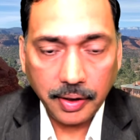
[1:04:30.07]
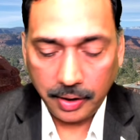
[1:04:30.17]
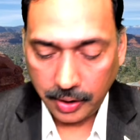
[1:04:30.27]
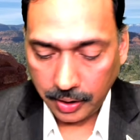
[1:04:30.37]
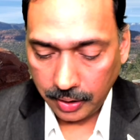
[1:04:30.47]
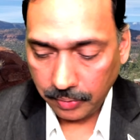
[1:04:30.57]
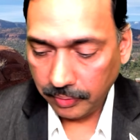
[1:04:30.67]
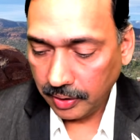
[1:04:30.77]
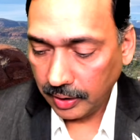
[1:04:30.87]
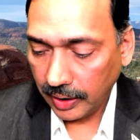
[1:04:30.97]
and
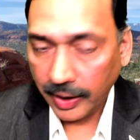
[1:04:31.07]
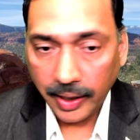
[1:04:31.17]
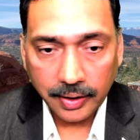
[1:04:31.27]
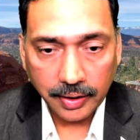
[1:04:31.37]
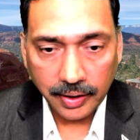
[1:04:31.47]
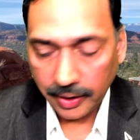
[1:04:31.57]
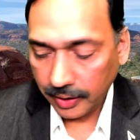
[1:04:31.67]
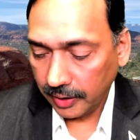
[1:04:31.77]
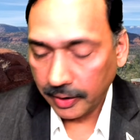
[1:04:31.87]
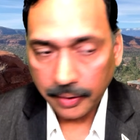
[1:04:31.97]
we add a layer
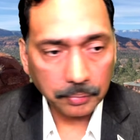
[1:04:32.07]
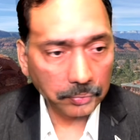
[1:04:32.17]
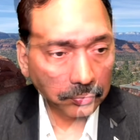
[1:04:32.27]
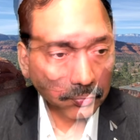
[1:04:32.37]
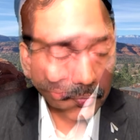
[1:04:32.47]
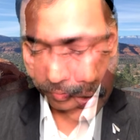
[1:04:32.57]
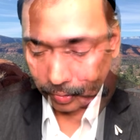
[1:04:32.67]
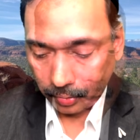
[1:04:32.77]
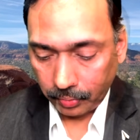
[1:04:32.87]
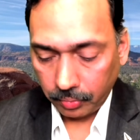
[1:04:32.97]
here.
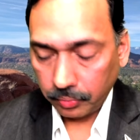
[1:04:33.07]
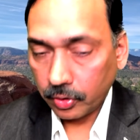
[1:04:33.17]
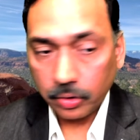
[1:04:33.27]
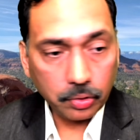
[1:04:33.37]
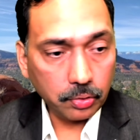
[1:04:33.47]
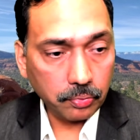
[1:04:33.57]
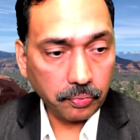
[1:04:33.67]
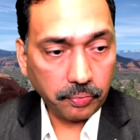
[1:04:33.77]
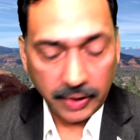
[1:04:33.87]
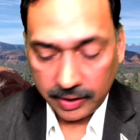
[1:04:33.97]
So
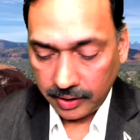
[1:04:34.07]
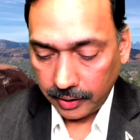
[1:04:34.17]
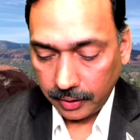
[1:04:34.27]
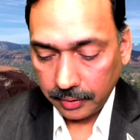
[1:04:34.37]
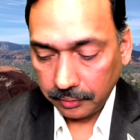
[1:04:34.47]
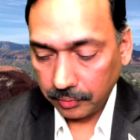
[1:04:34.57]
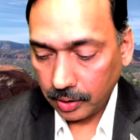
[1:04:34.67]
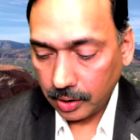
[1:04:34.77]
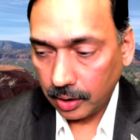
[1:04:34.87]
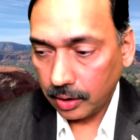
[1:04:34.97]
facet
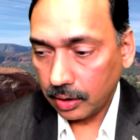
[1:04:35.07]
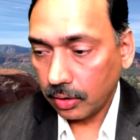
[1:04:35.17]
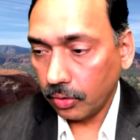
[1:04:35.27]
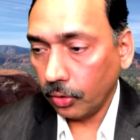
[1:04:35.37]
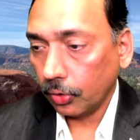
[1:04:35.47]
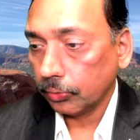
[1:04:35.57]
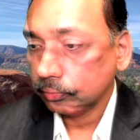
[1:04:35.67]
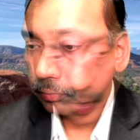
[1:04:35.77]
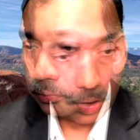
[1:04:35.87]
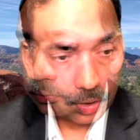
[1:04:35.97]
underscore
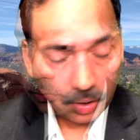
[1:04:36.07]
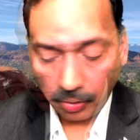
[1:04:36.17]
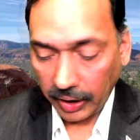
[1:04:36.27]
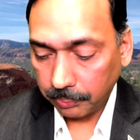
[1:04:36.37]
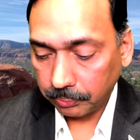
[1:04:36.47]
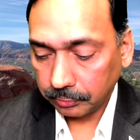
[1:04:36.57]
wrap,